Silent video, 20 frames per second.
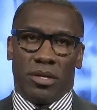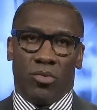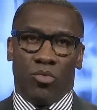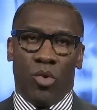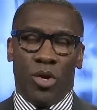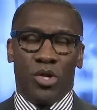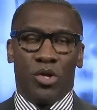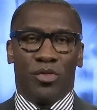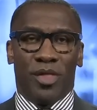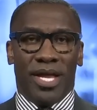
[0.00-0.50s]

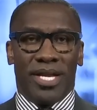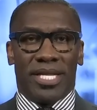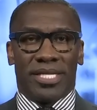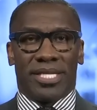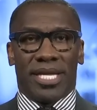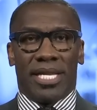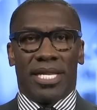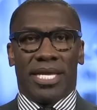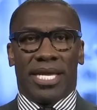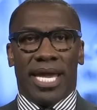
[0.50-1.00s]
What do you think they're
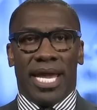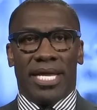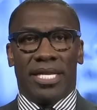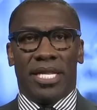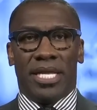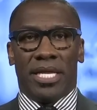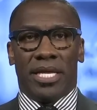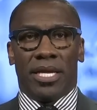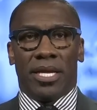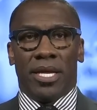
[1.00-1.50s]
telling
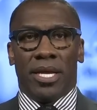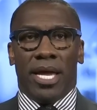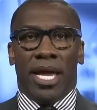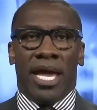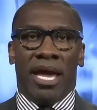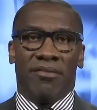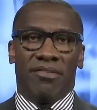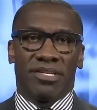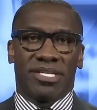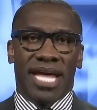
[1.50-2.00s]
KD?
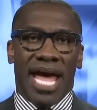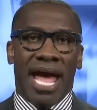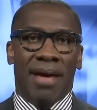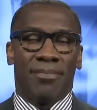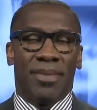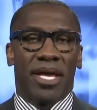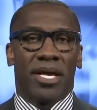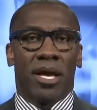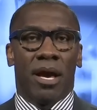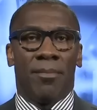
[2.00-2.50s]
Every time
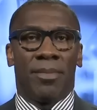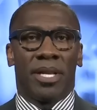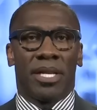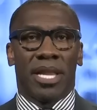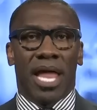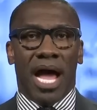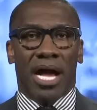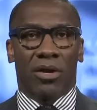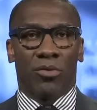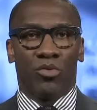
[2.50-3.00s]
they come in the
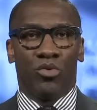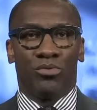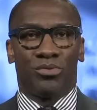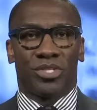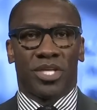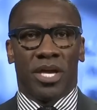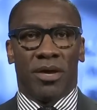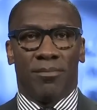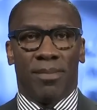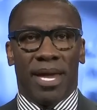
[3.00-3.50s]
locker room,
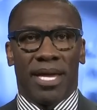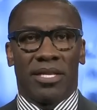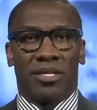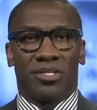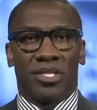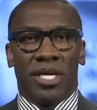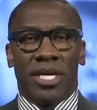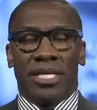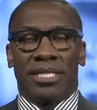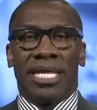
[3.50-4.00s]
Skip
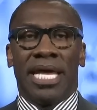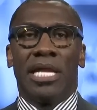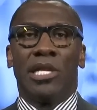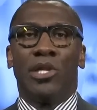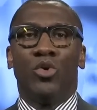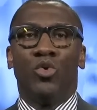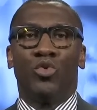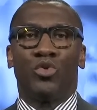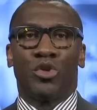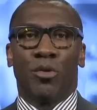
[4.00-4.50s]
Bayless, they
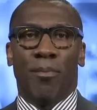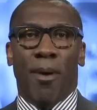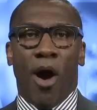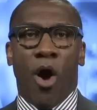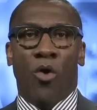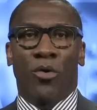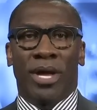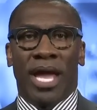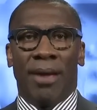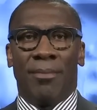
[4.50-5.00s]
lose a
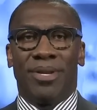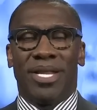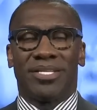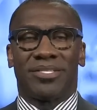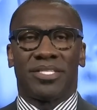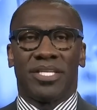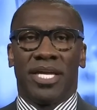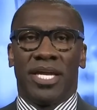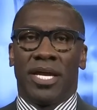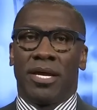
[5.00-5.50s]
ball game and they
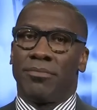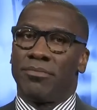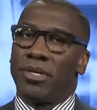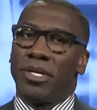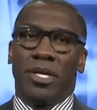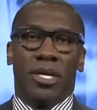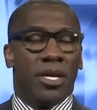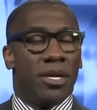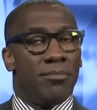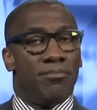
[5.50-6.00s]
see him.
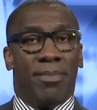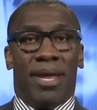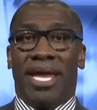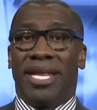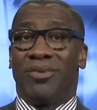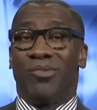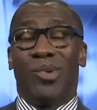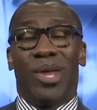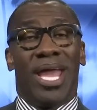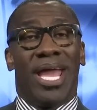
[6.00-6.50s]
Man,
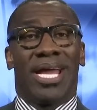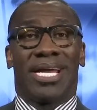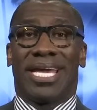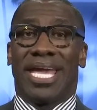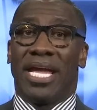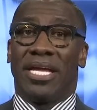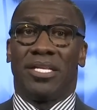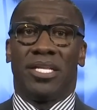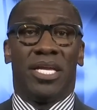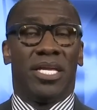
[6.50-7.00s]
if we had
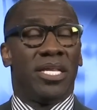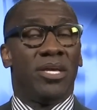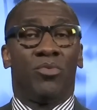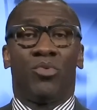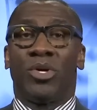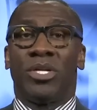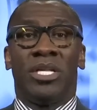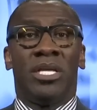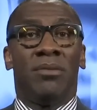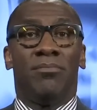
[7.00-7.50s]
KD, it
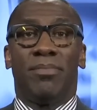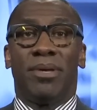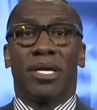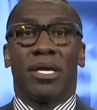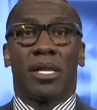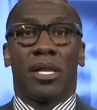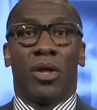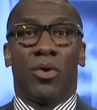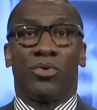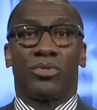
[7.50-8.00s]
wouldn't even been
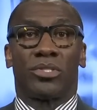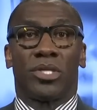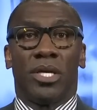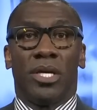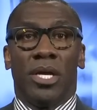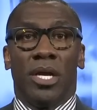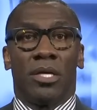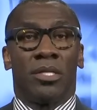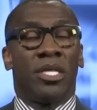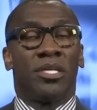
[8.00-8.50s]
close.
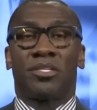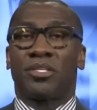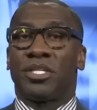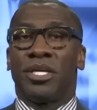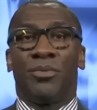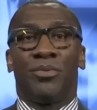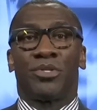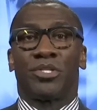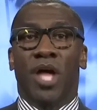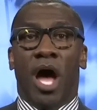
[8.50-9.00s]
This
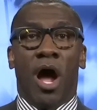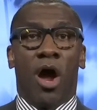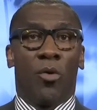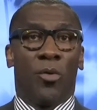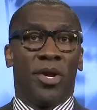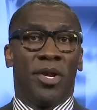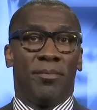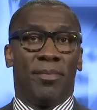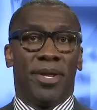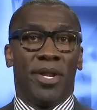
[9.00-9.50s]
series
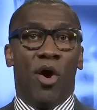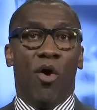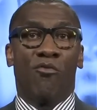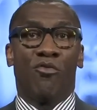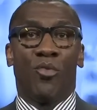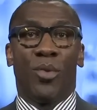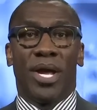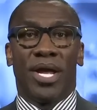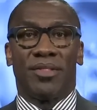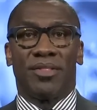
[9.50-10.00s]
already been over
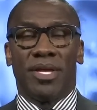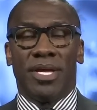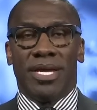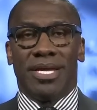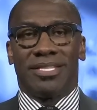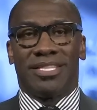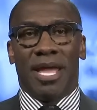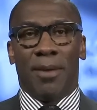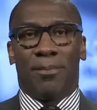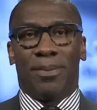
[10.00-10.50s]
with.
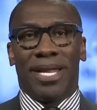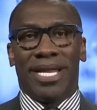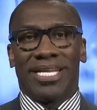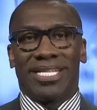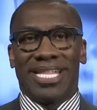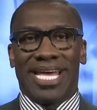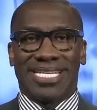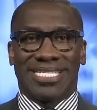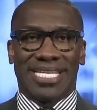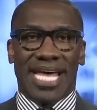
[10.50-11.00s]
They played to
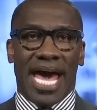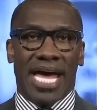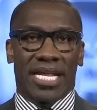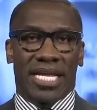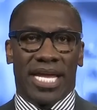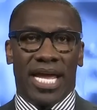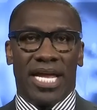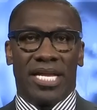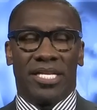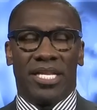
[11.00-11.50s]
that side of
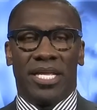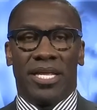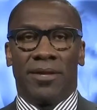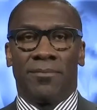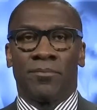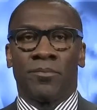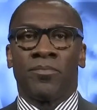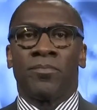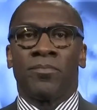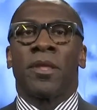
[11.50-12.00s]
KD.
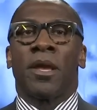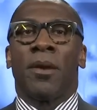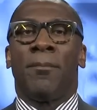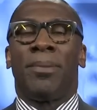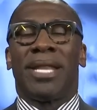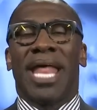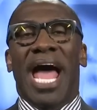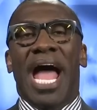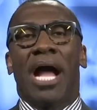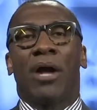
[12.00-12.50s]

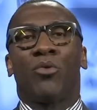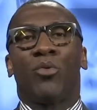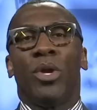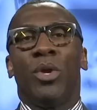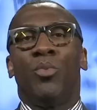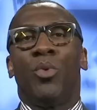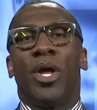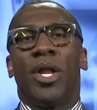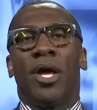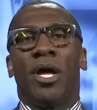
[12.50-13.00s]
But I agree
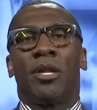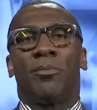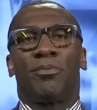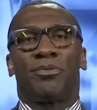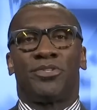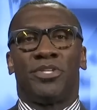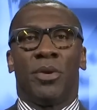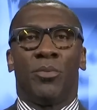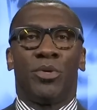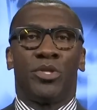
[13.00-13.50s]

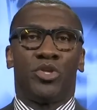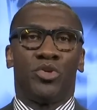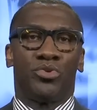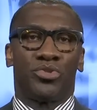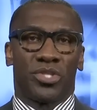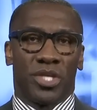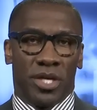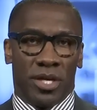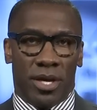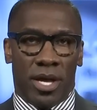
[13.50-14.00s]
100% with you,
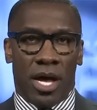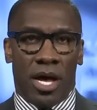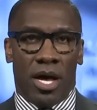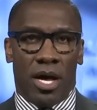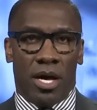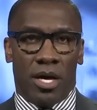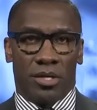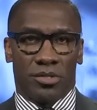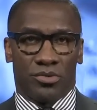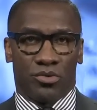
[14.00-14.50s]
Skip,
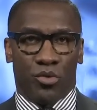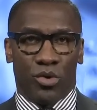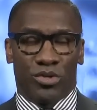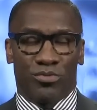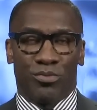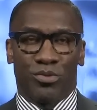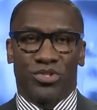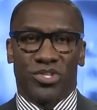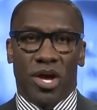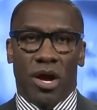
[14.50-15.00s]
uh, uh, Chris
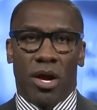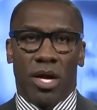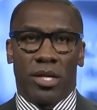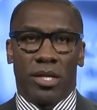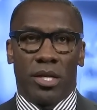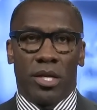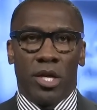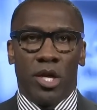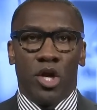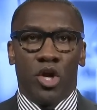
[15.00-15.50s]
Broussard.
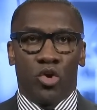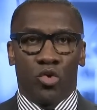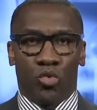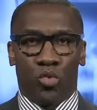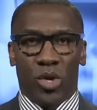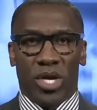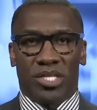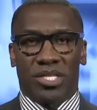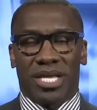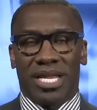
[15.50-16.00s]

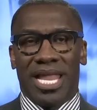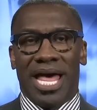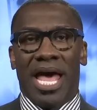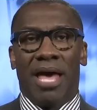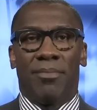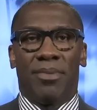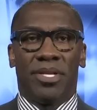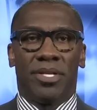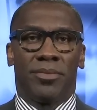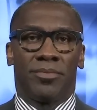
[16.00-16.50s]
Rich
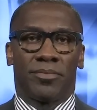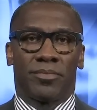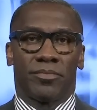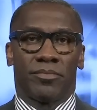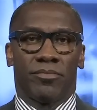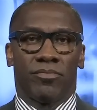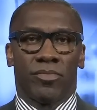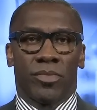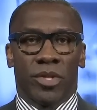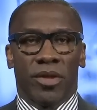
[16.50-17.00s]
Kleiman
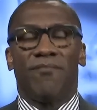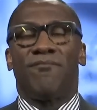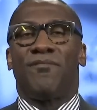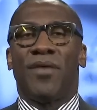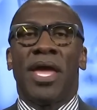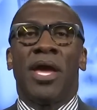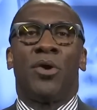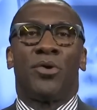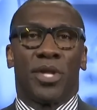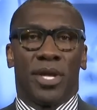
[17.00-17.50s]

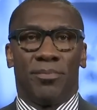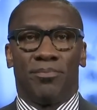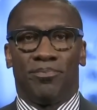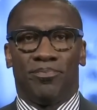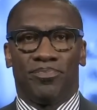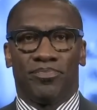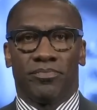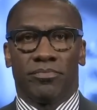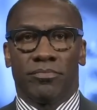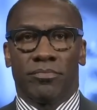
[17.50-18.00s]
failed him.
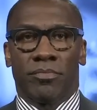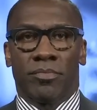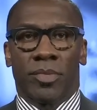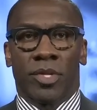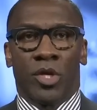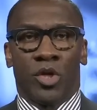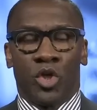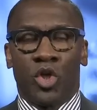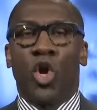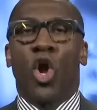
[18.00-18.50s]

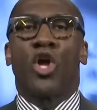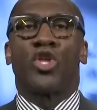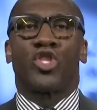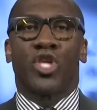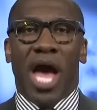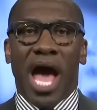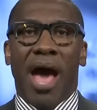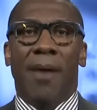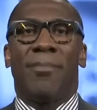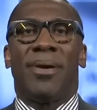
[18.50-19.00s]
Your
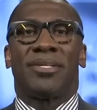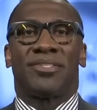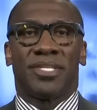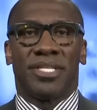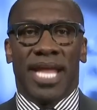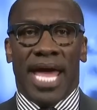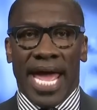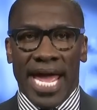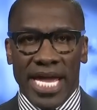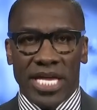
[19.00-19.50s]
job as
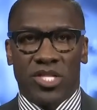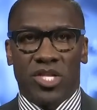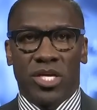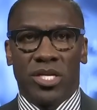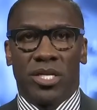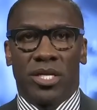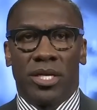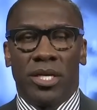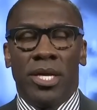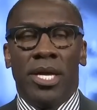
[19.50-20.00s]
an
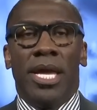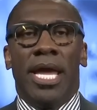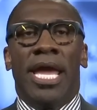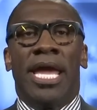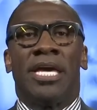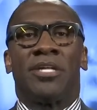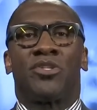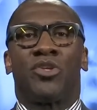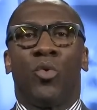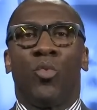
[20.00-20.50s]
agent
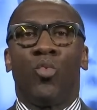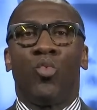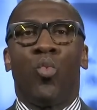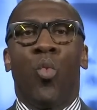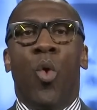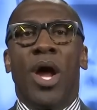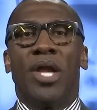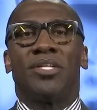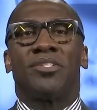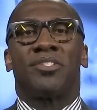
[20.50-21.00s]
is the
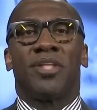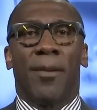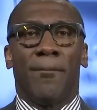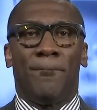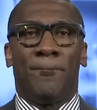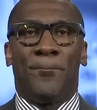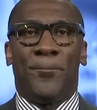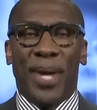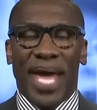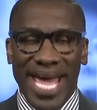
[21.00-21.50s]
what is the
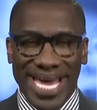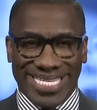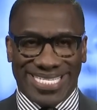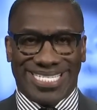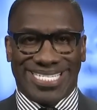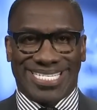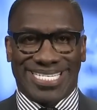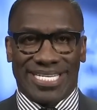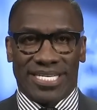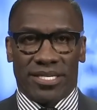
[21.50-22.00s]

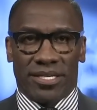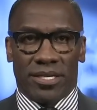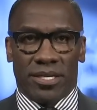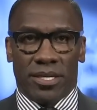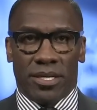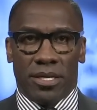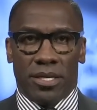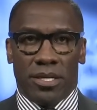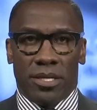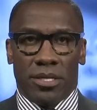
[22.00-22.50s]
best,
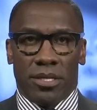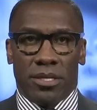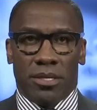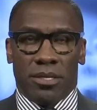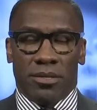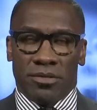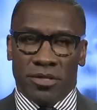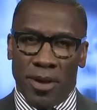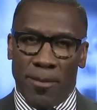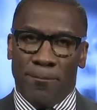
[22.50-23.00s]

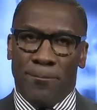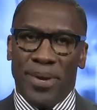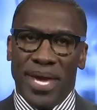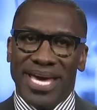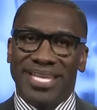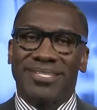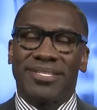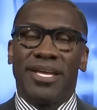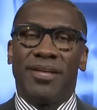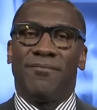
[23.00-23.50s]
the
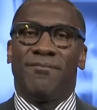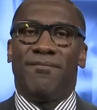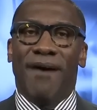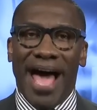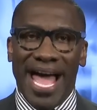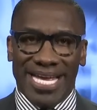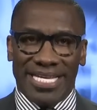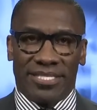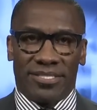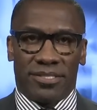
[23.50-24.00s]
best
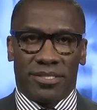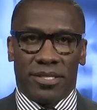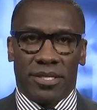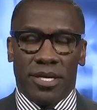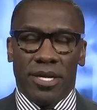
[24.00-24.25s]
advice